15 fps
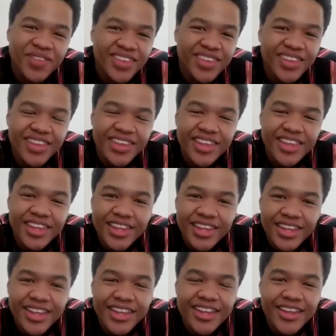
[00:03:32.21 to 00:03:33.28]

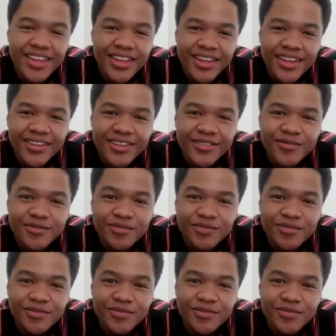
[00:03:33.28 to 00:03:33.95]
[no speech]